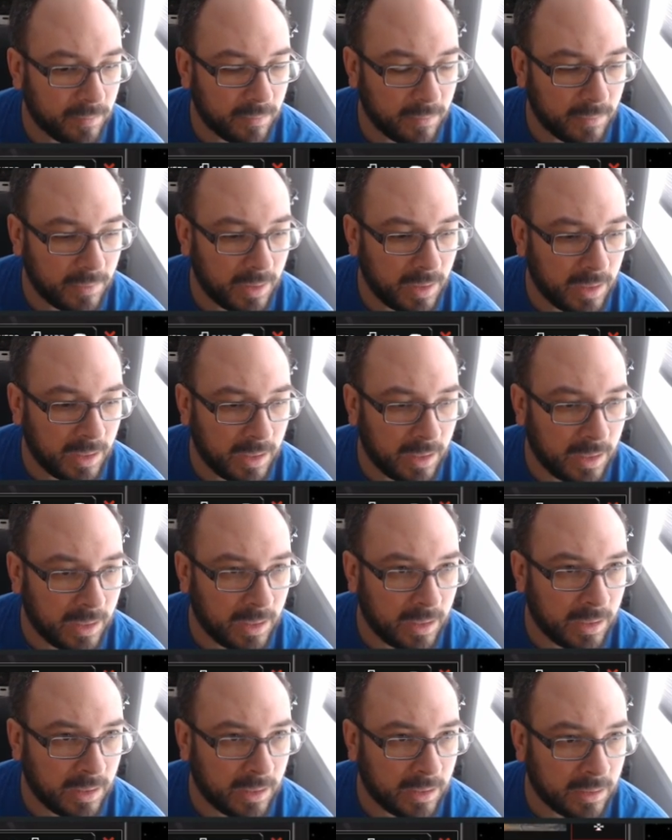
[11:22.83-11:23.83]

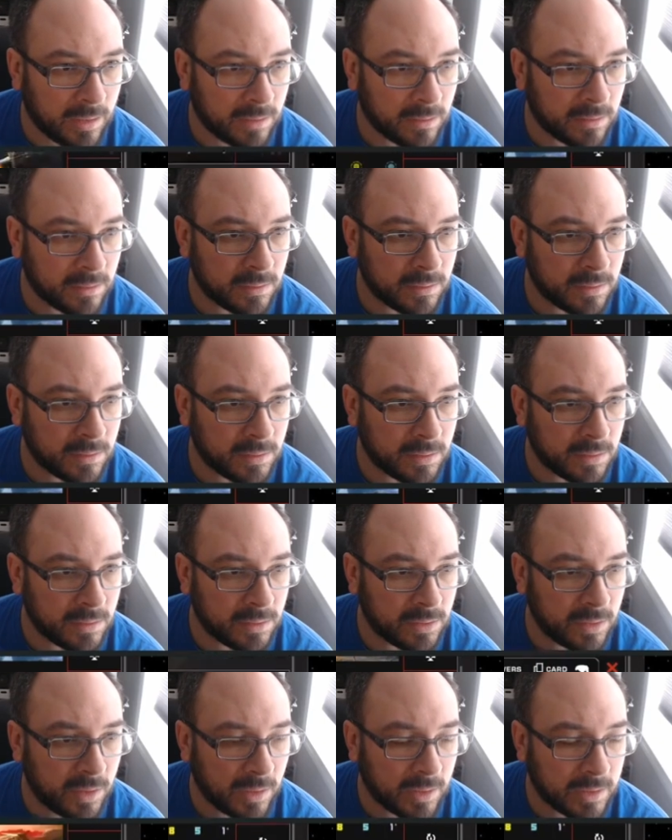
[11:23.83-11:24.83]
And
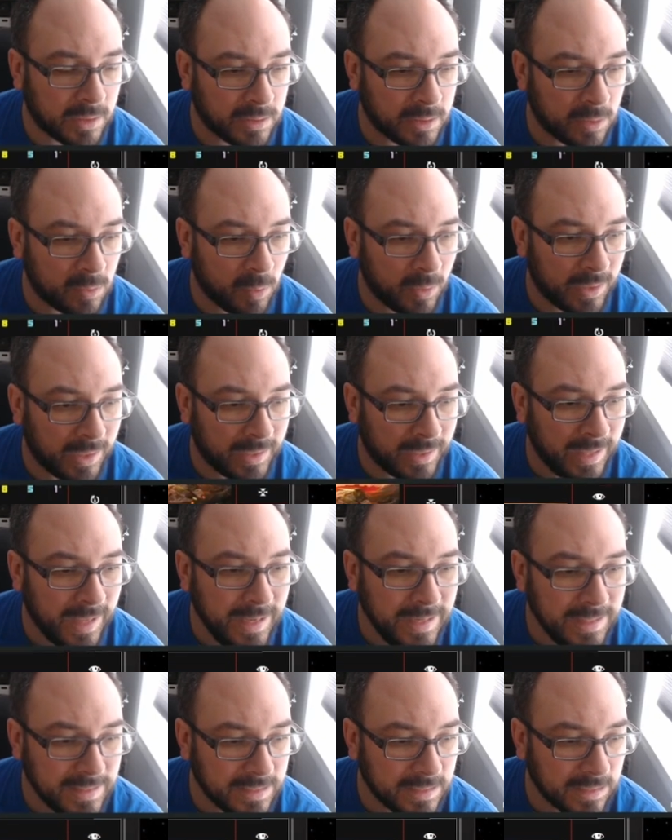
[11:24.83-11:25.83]
that takes us 198.